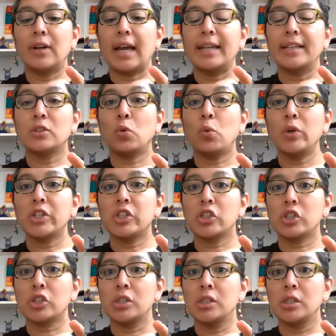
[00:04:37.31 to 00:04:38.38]
kind of
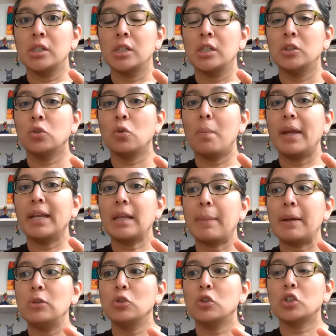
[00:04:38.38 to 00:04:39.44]
squish to make the
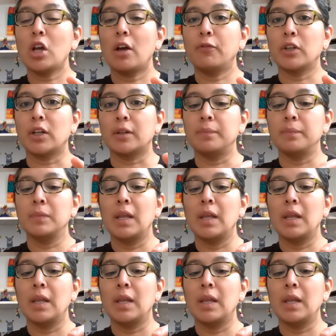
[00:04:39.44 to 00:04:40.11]
balloon softer.